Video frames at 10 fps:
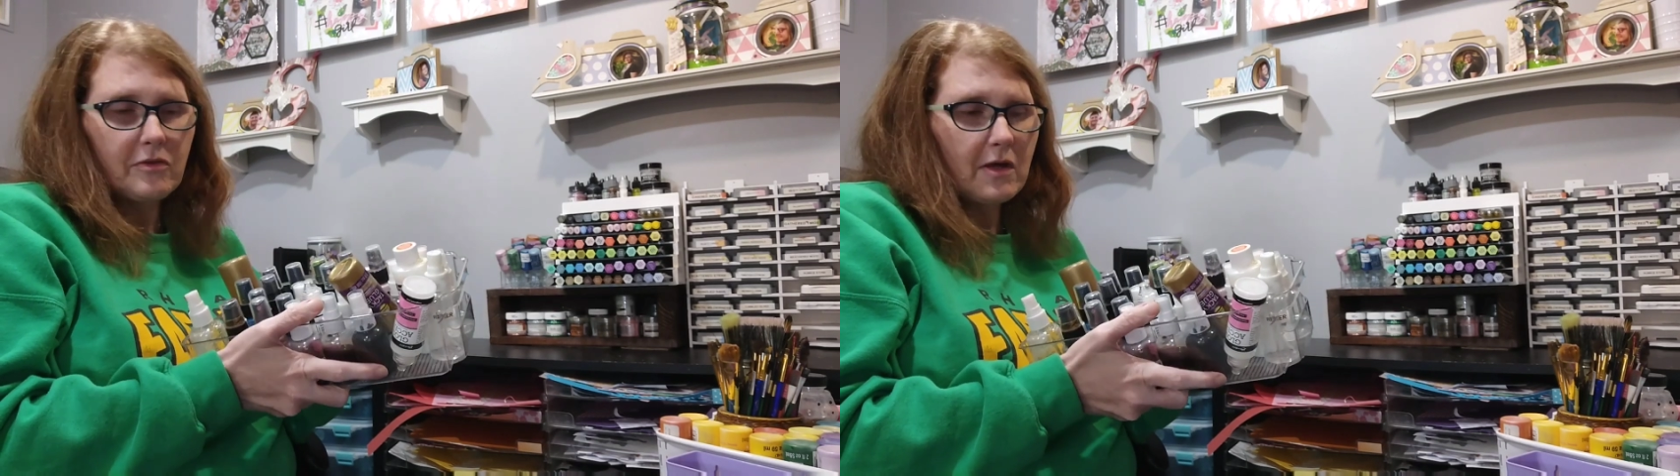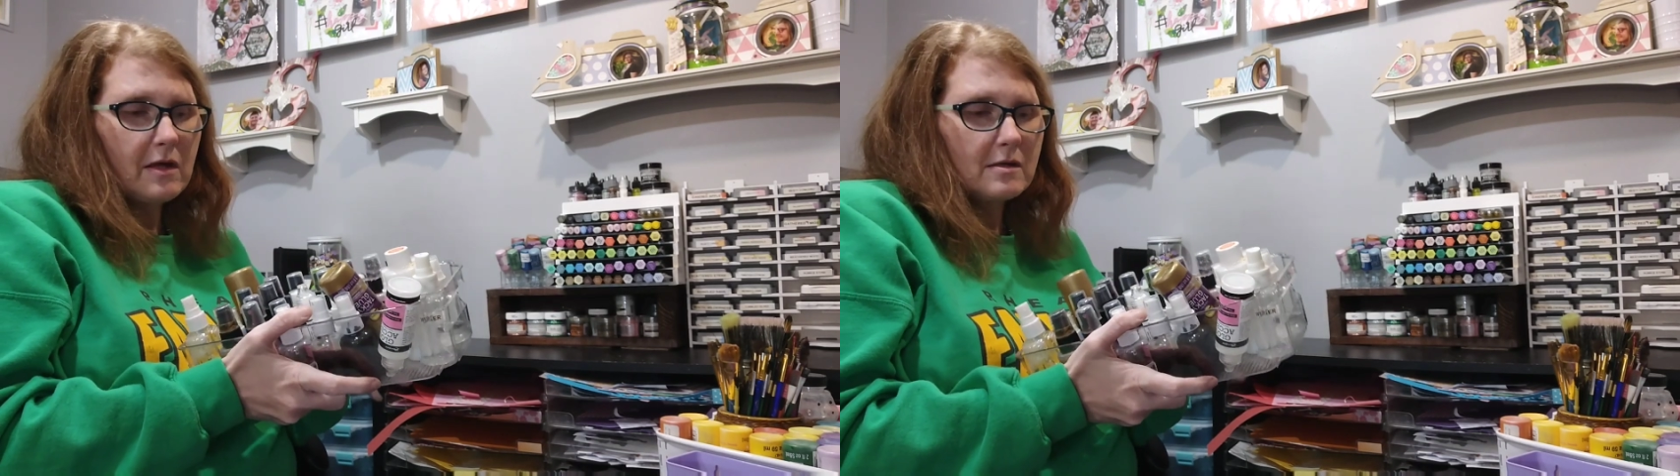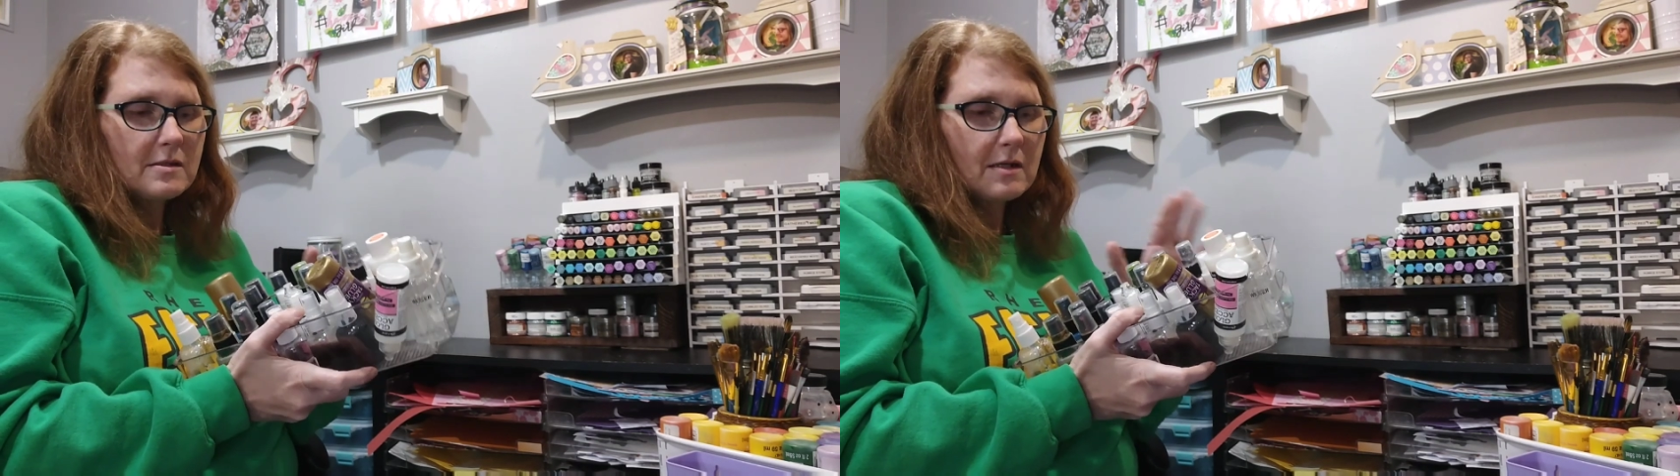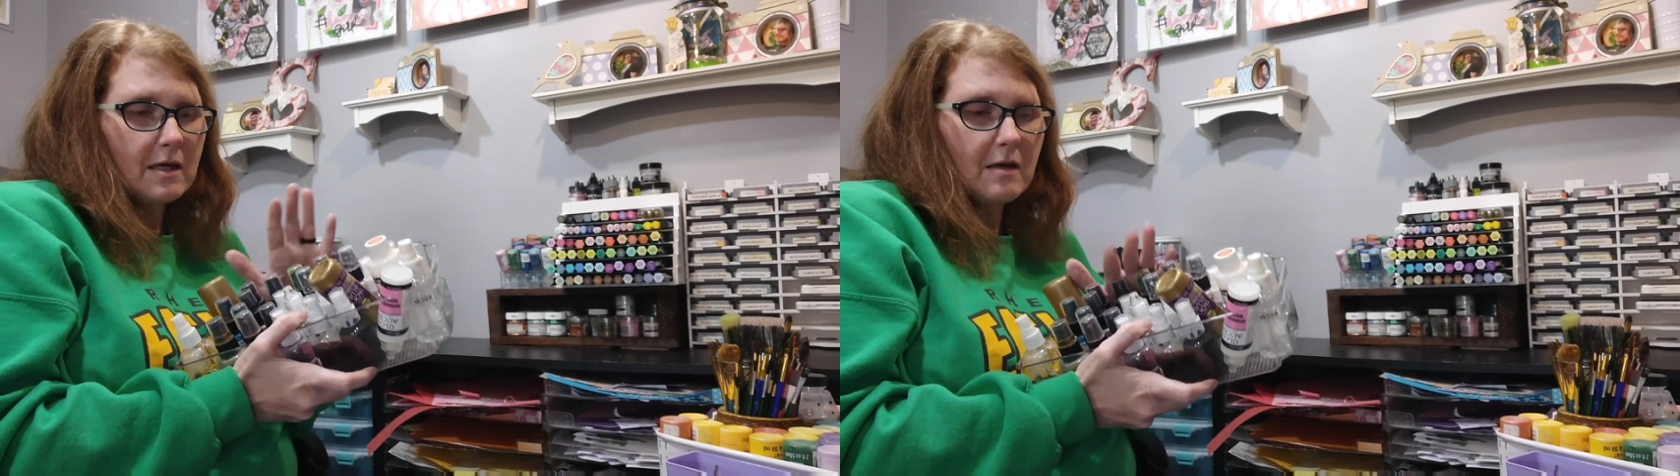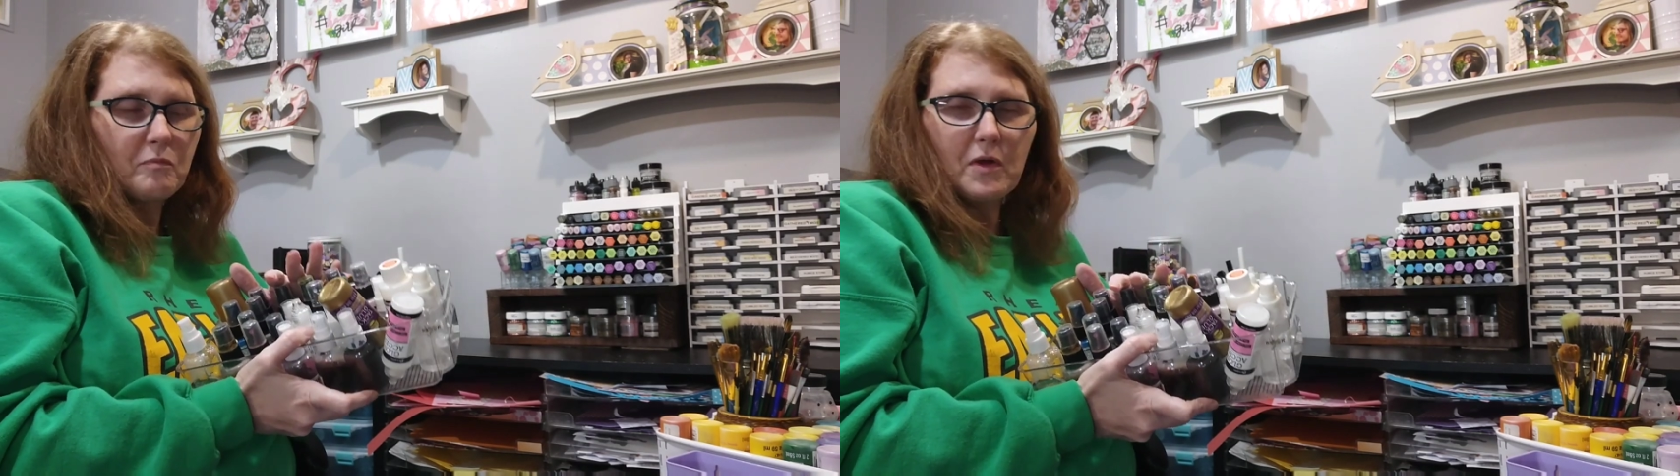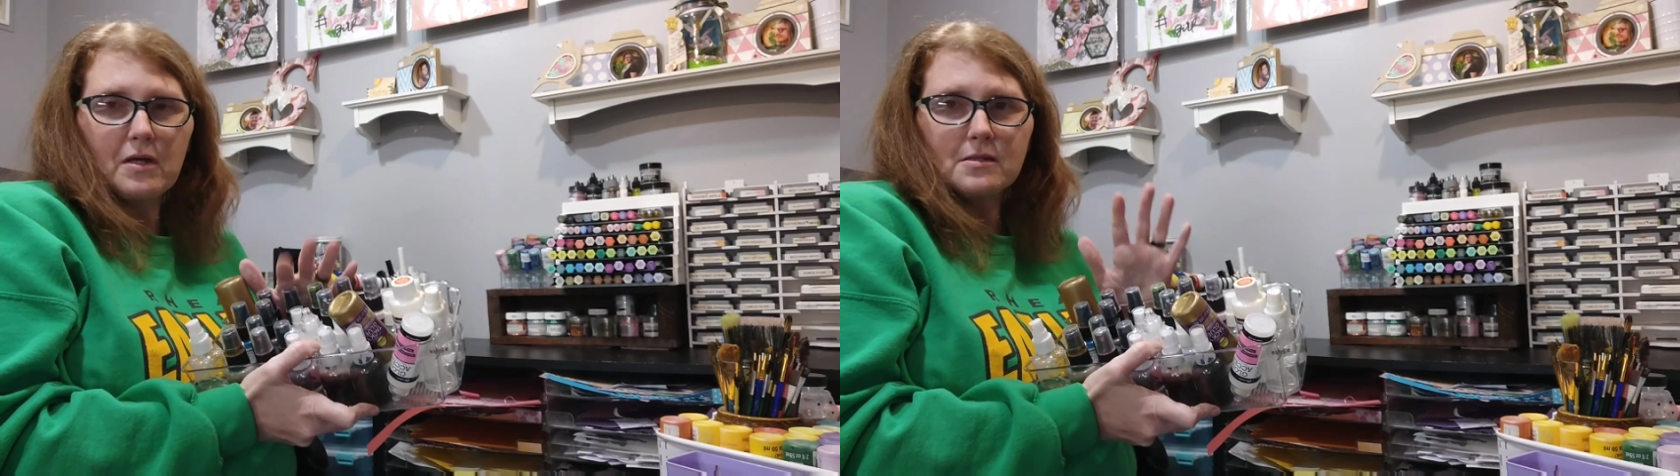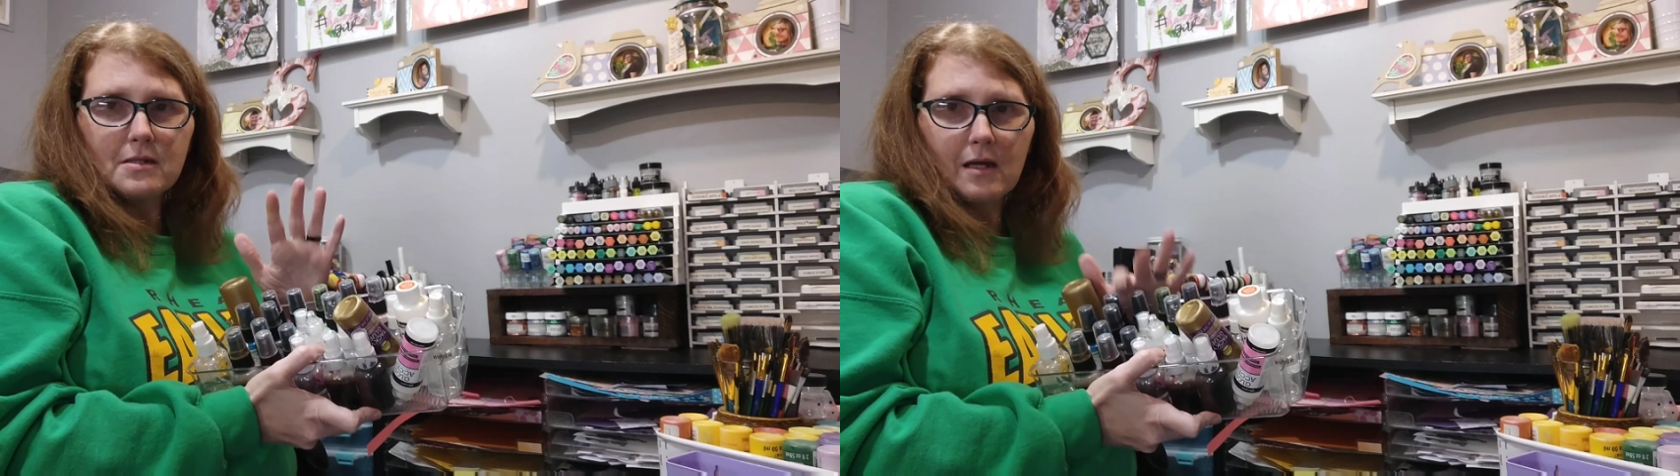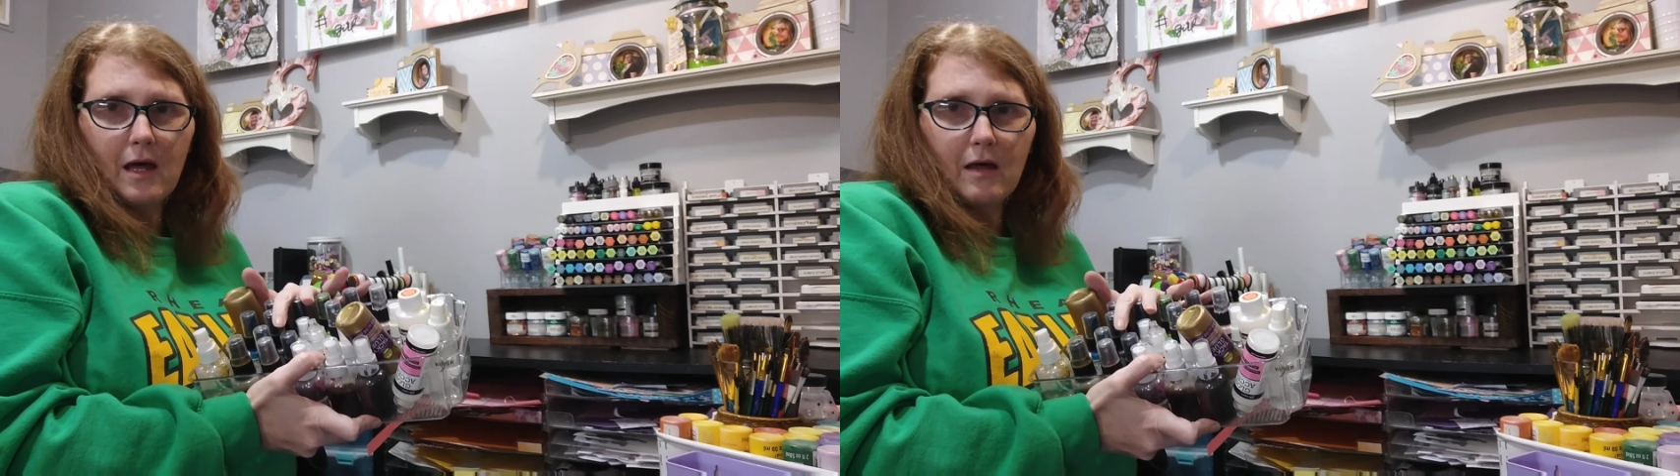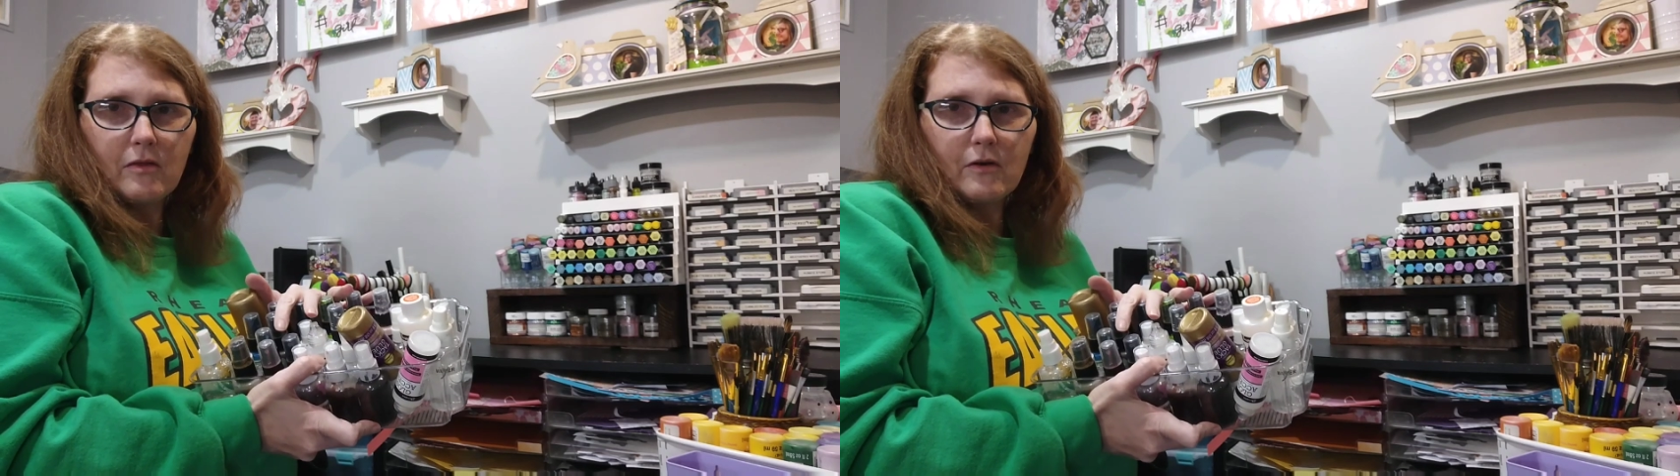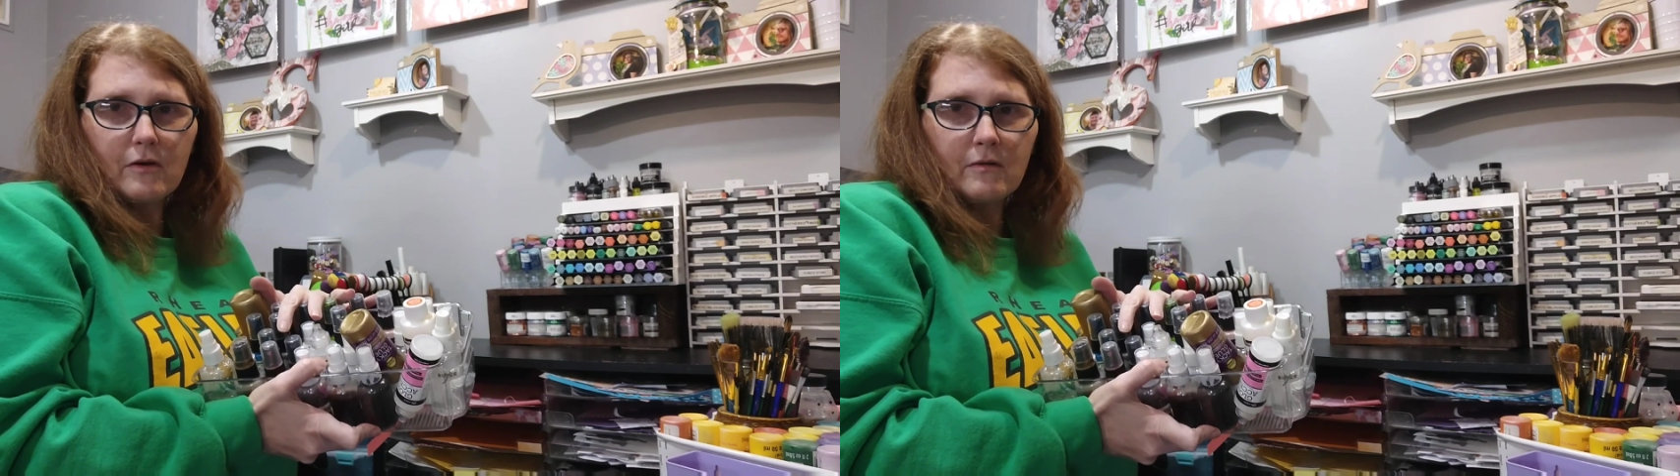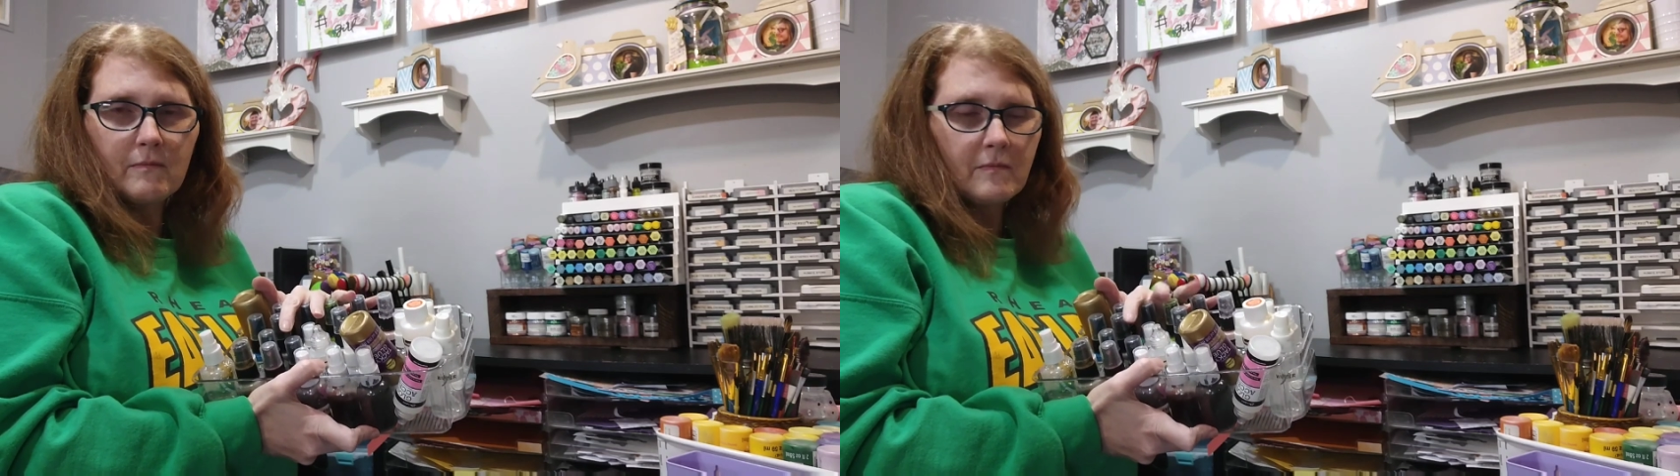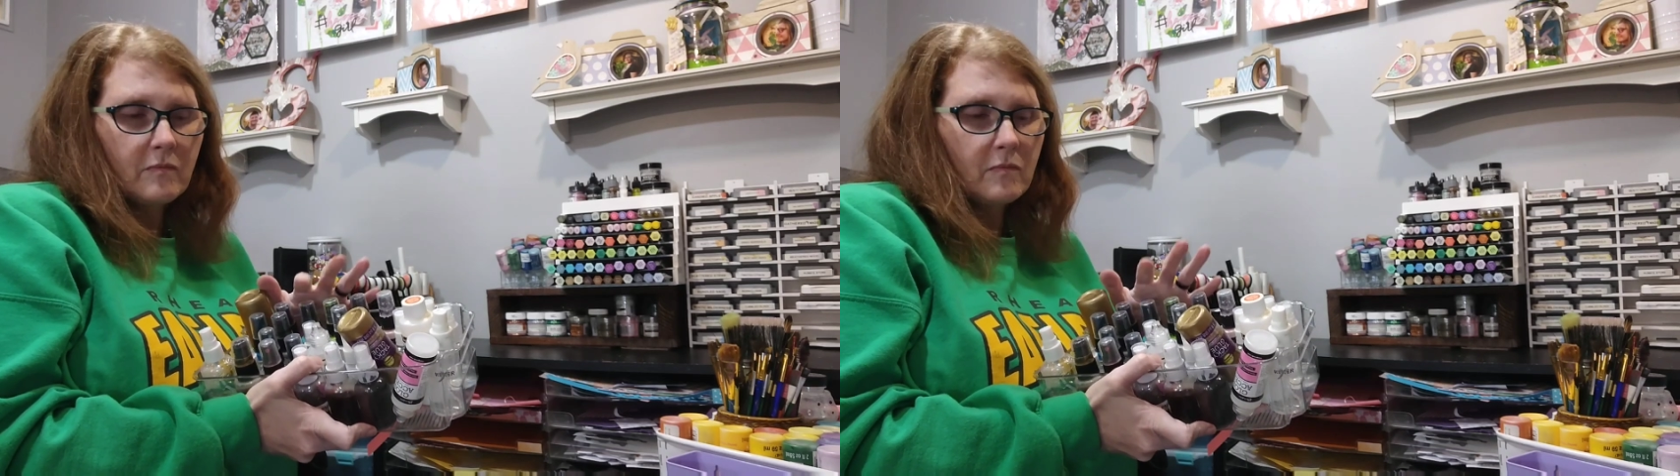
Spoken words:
The thing is to keep things together,